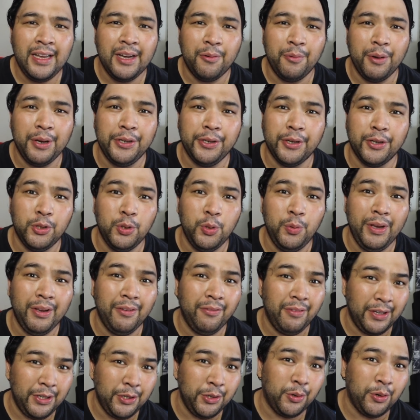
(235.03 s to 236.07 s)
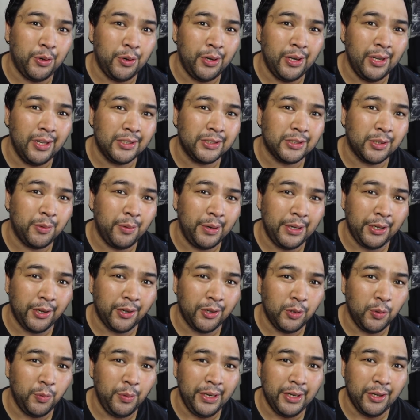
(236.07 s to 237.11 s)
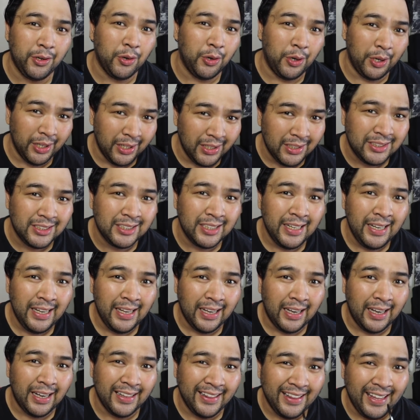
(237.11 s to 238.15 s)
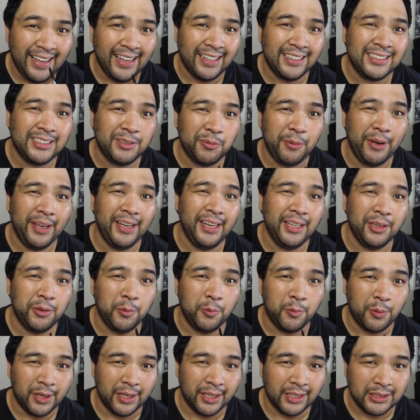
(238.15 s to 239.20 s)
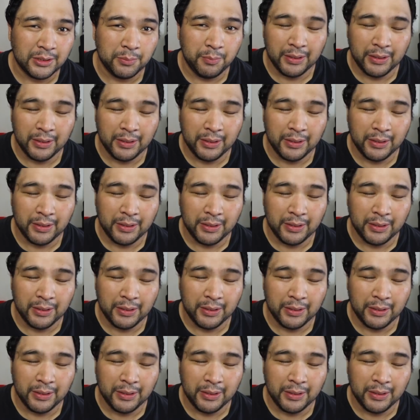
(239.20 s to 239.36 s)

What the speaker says: when you're doing video calls or when you're doing calls, that's when it works.